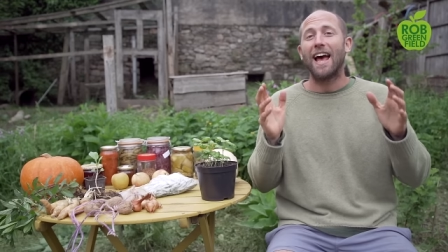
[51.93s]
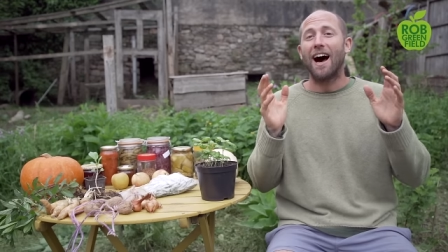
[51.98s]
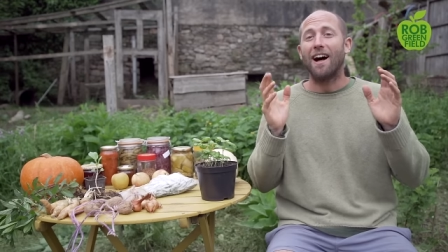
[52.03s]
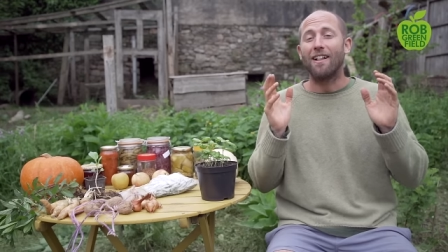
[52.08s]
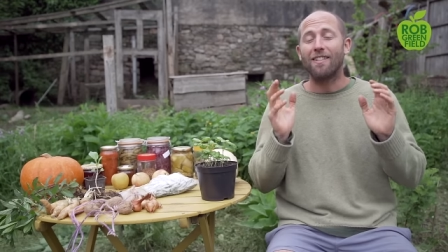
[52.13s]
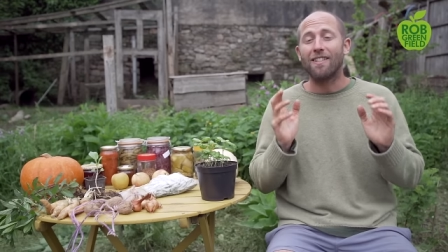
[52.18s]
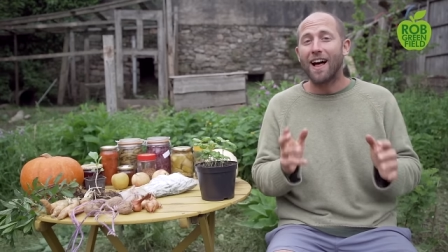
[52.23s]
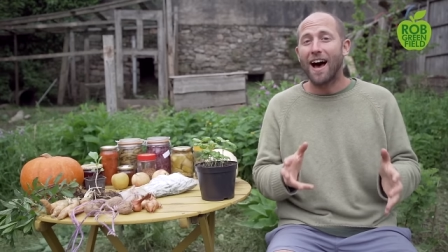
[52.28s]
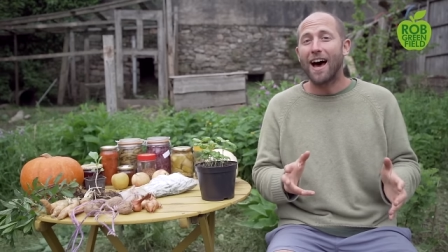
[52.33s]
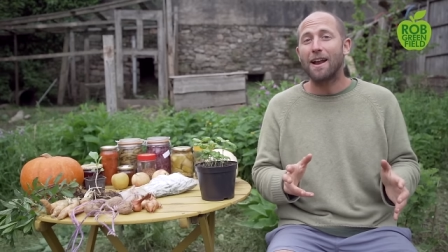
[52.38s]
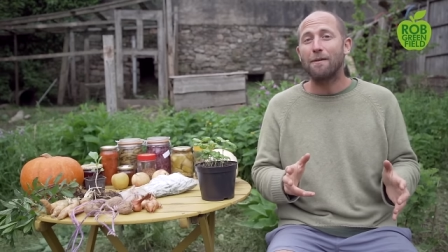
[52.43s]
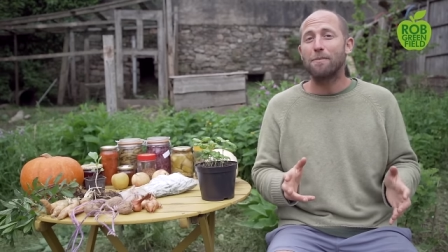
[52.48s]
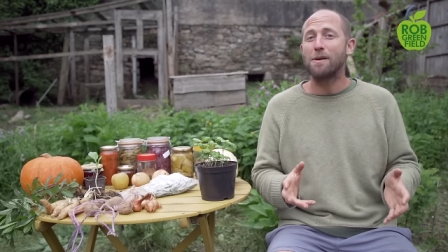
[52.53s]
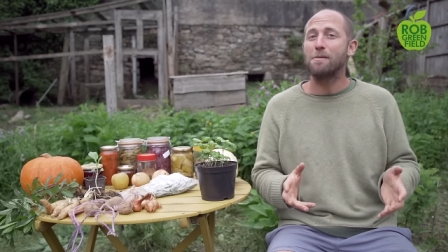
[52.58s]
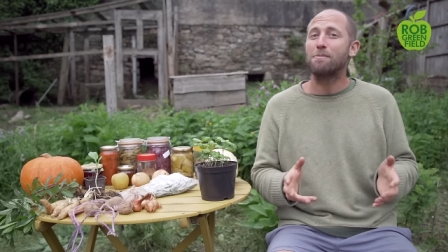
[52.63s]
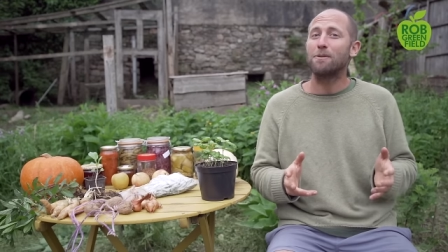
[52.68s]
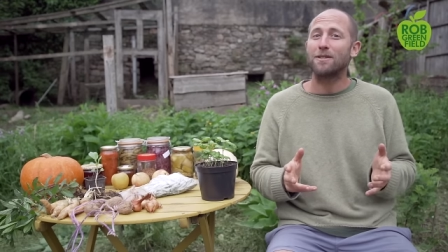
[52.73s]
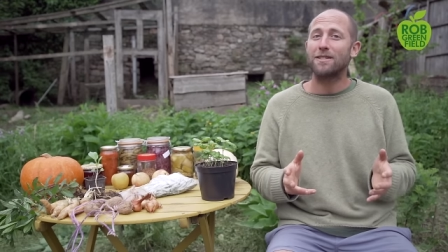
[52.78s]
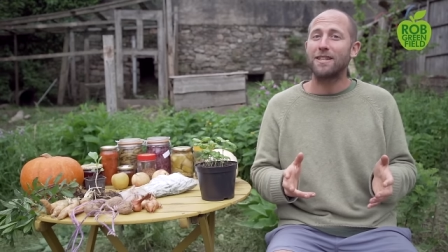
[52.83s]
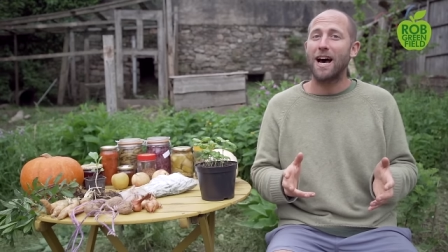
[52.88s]
A lot of
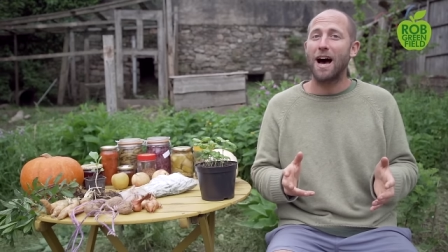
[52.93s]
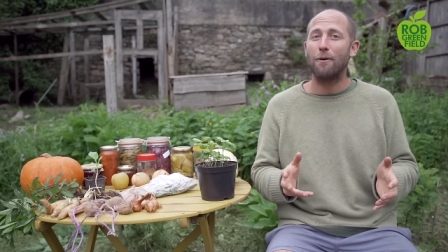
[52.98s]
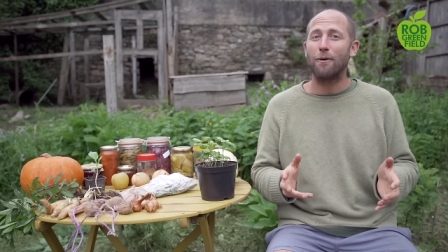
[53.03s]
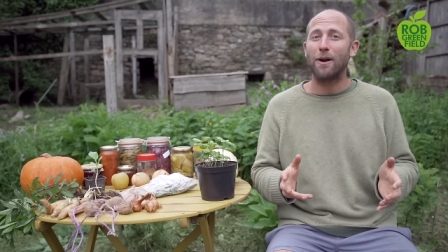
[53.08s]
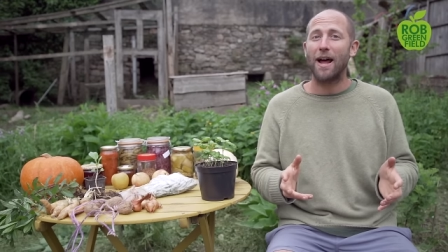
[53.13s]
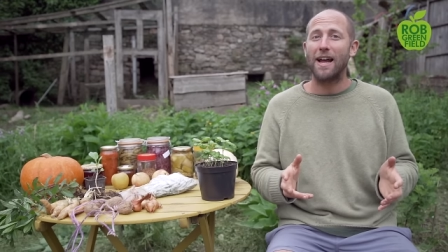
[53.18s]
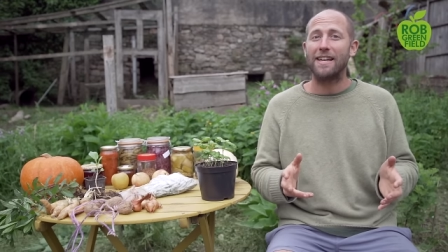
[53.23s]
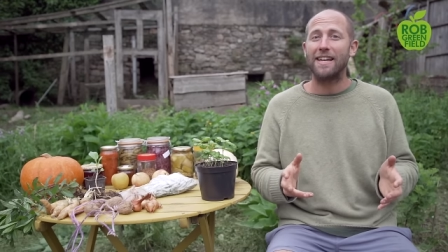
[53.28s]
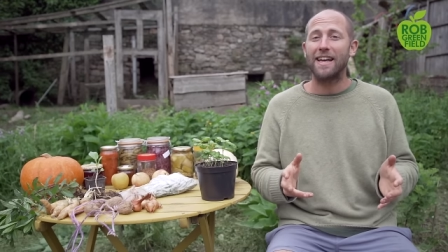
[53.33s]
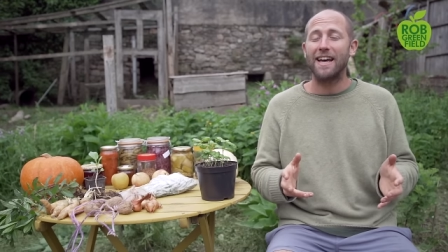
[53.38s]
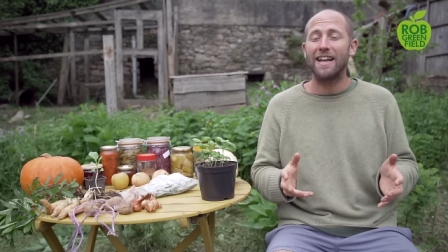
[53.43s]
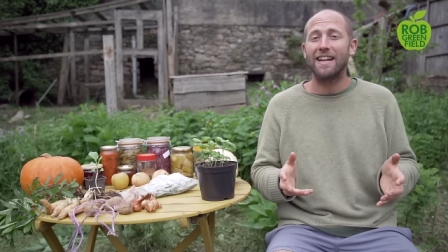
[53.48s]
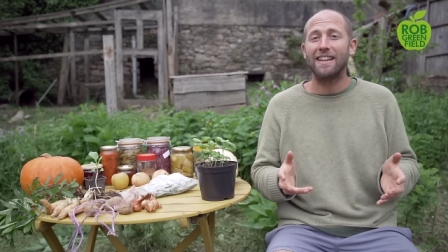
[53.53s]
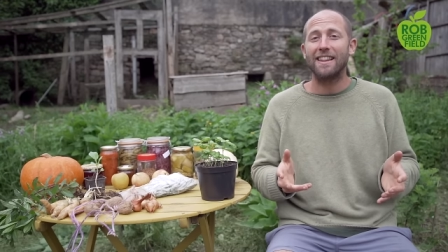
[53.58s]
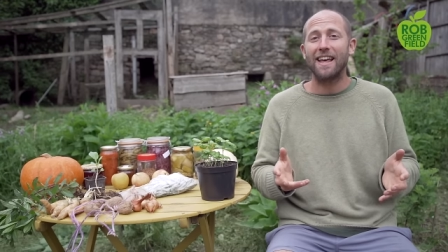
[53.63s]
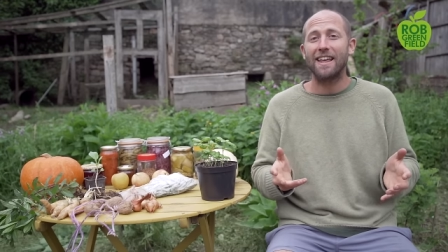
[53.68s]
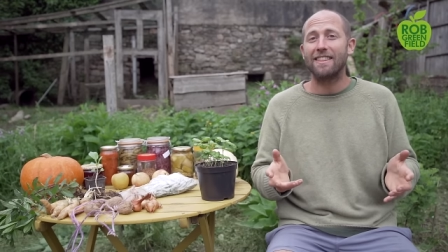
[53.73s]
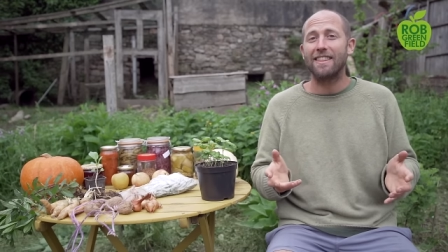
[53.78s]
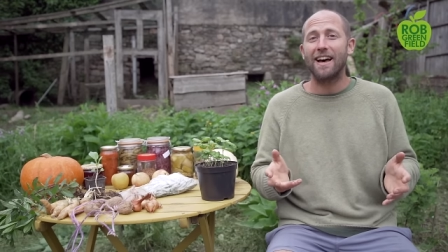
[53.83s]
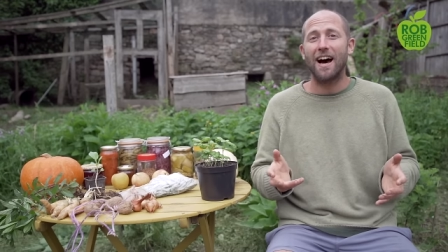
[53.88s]
people saw what I did
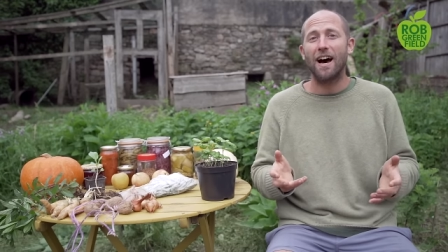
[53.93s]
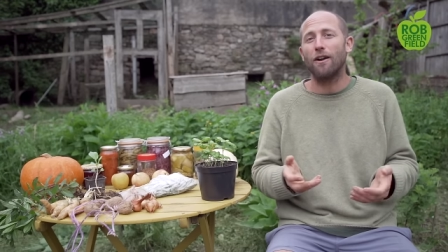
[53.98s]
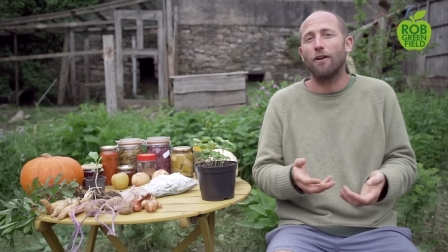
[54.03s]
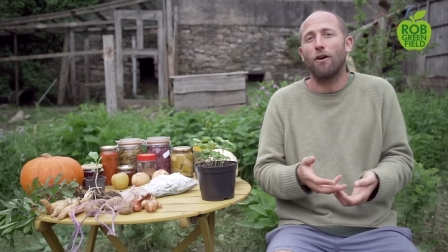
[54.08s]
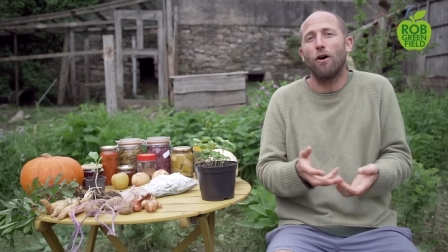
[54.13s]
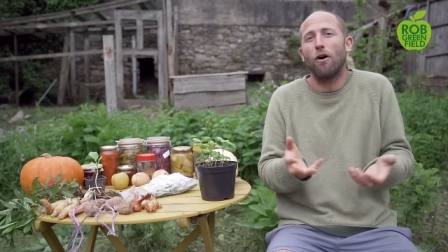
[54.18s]
and they thought,